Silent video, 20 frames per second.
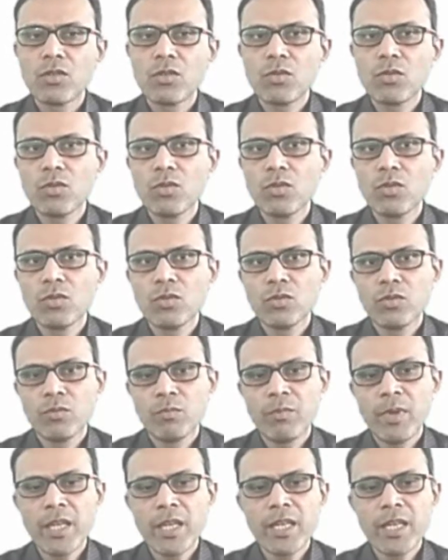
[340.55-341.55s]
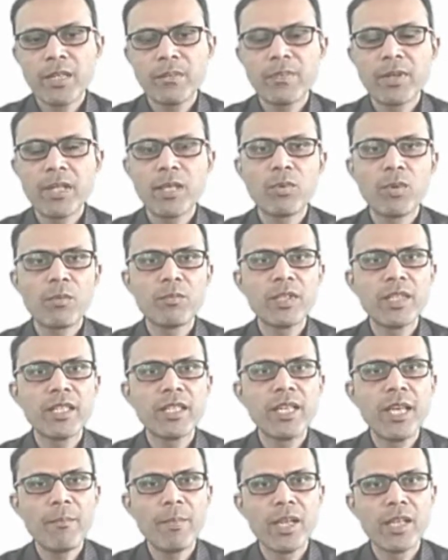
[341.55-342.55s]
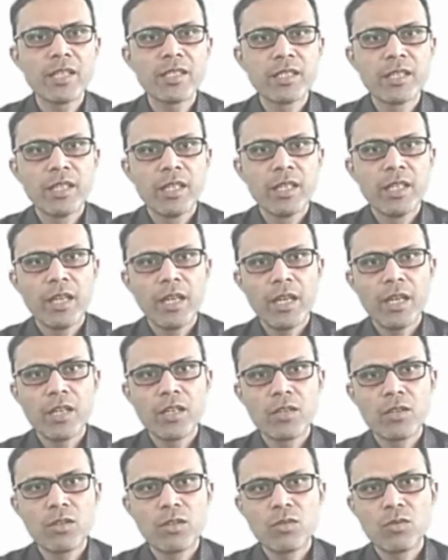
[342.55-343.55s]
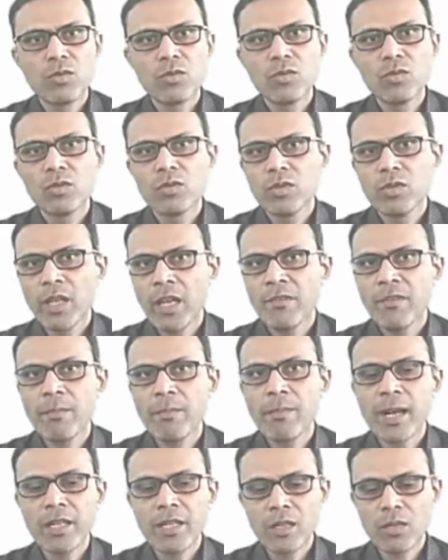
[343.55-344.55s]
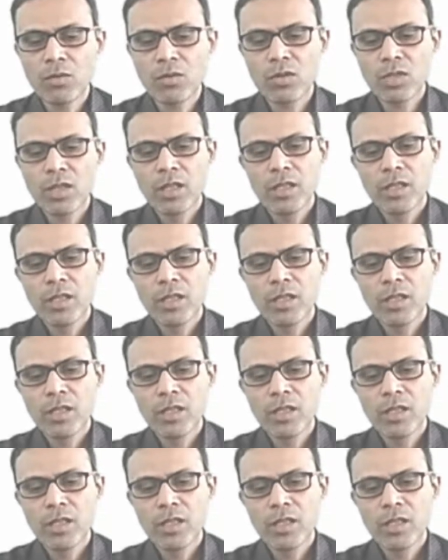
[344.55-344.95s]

to make it free from the damage and to have a better look.